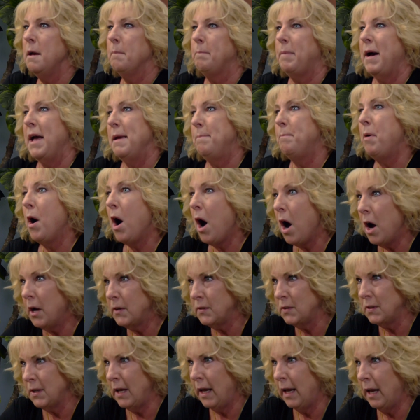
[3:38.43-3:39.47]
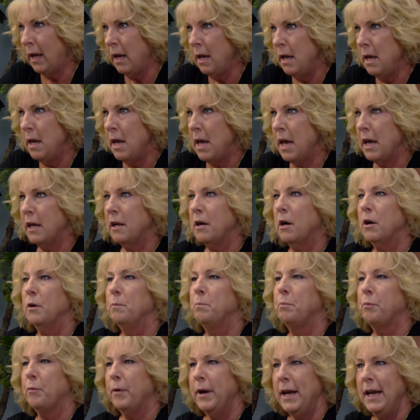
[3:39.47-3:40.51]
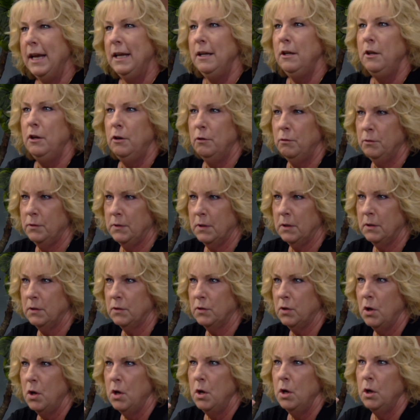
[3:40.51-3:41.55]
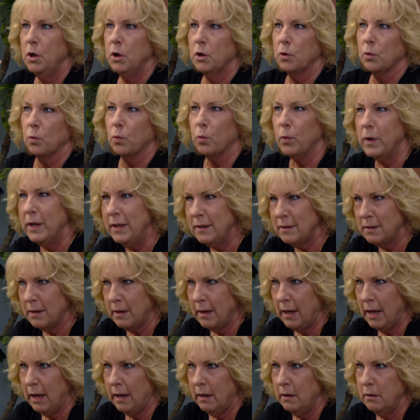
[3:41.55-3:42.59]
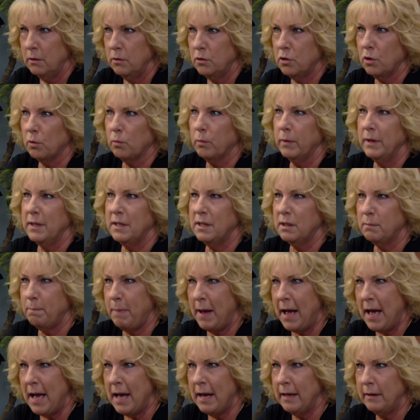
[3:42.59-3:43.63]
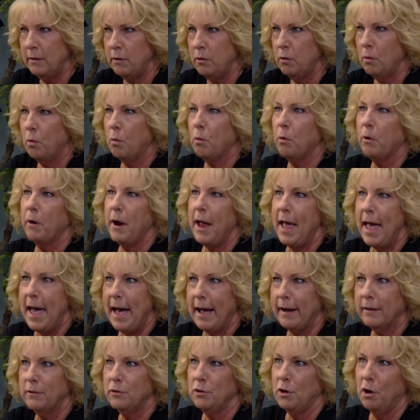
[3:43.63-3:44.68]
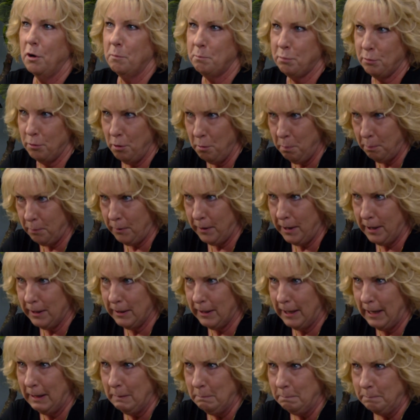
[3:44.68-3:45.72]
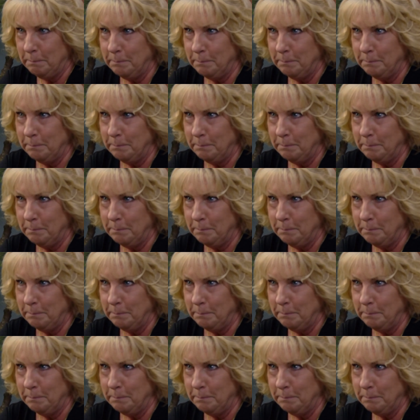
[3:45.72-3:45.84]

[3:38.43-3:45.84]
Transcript: by pausing, and our brain uses reasoning to respond or act appropriately.